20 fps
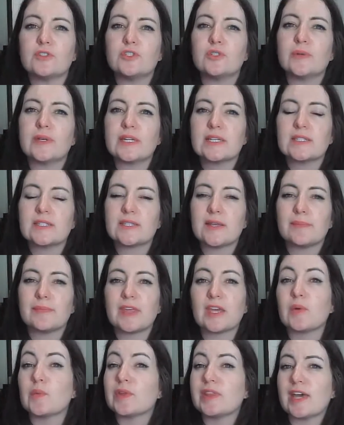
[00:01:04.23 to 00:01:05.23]
for doing
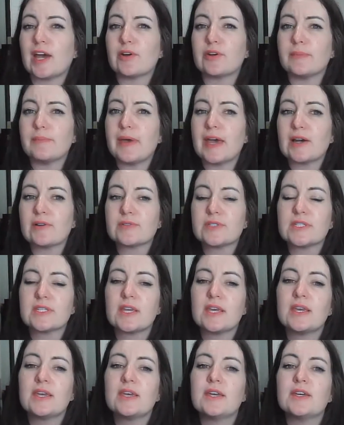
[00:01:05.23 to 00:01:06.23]
something without a mouse.
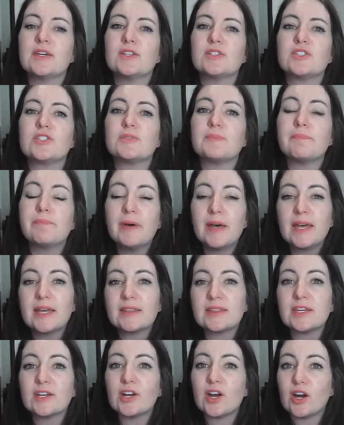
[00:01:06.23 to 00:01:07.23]

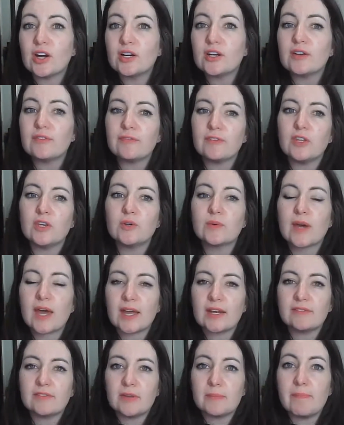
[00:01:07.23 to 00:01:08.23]
But there are a few
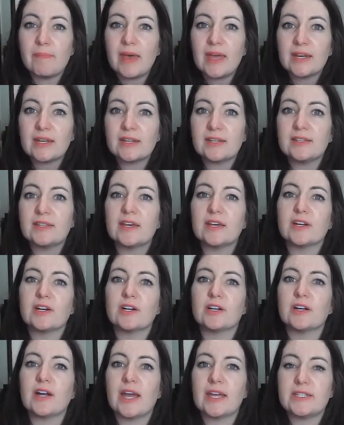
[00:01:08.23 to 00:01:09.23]
kind of embedded that
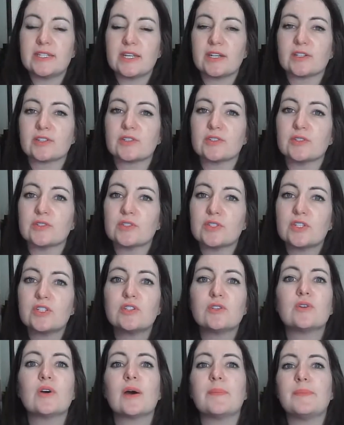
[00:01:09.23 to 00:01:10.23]
are identical
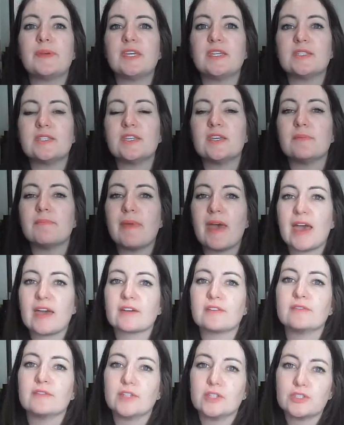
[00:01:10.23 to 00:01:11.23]
to a PC
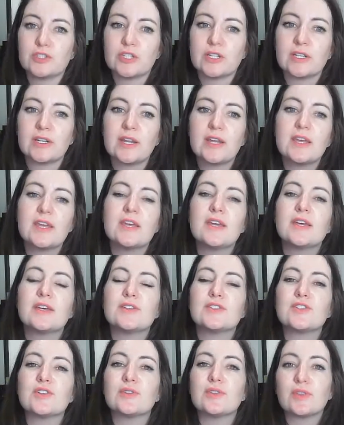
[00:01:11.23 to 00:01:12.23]
Mac version.
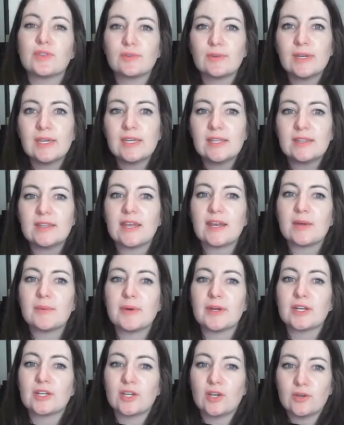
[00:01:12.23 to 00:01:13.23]
So the 3 that I
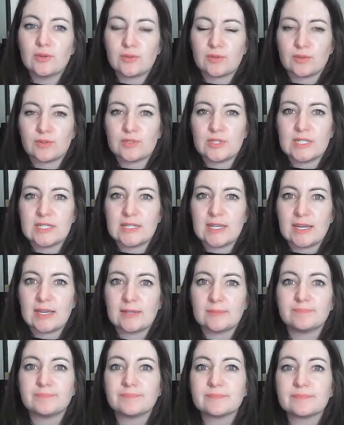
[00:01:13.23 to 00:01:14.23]
want to go through
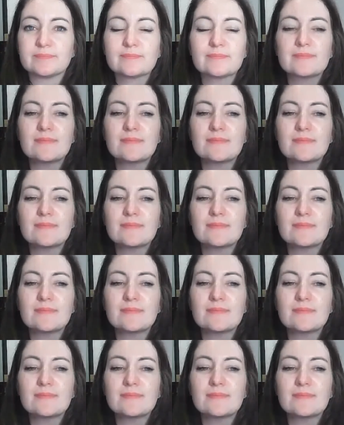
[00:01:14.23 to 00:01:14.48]
today